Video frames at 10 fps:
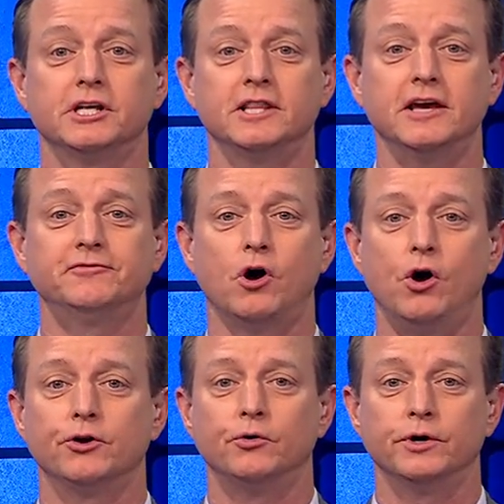and they've
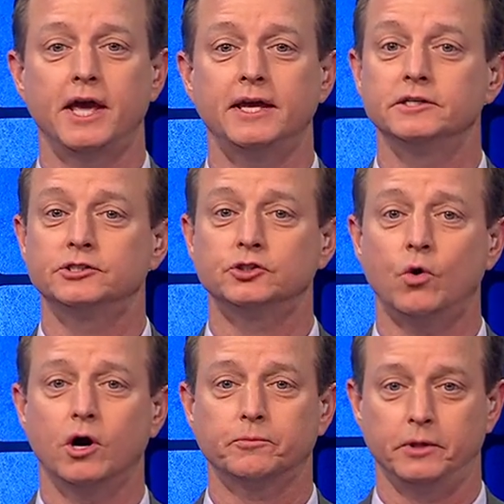gone on a
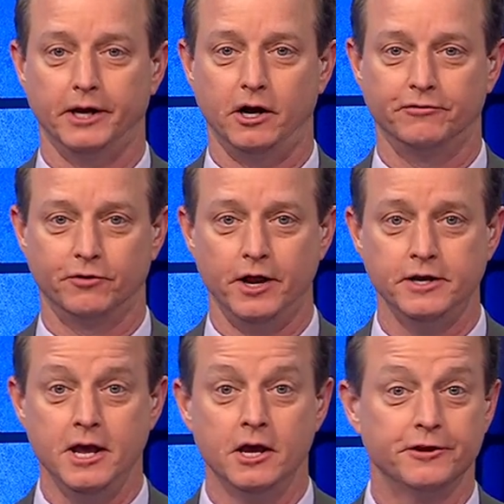historic playoff run.